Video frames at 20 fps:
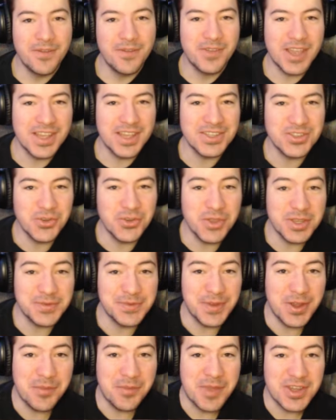you guys enjoyed this
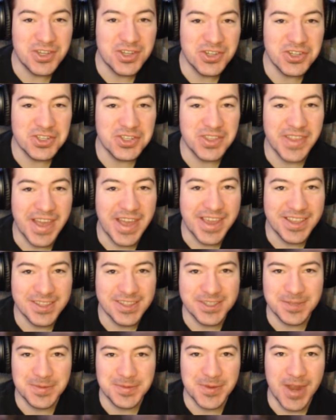video, make sure you just like and
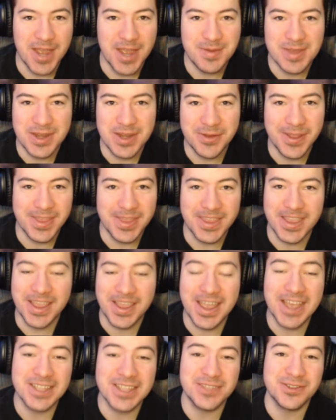subscribe. Anyway, thank you
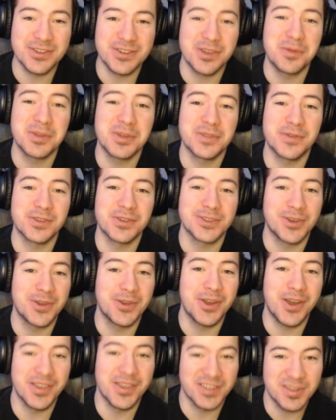guys so much for showing
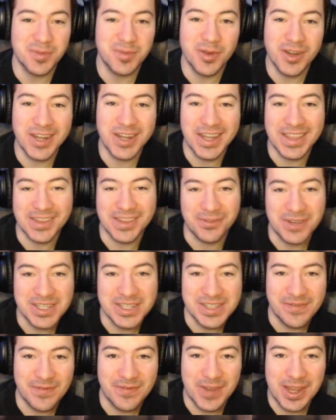all the support on the
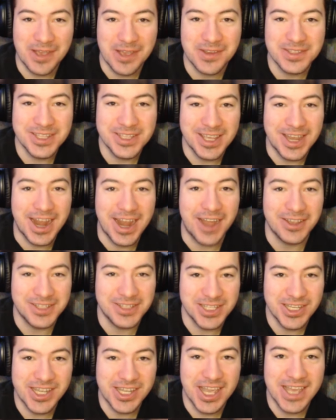recent videos, and I'll
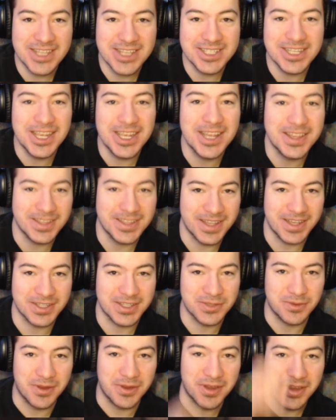see you guys in the next
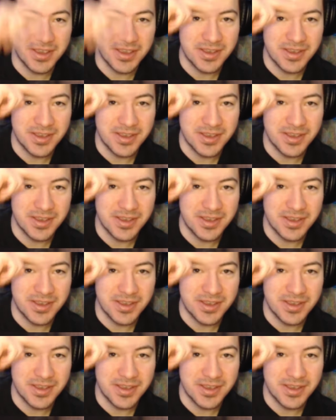one.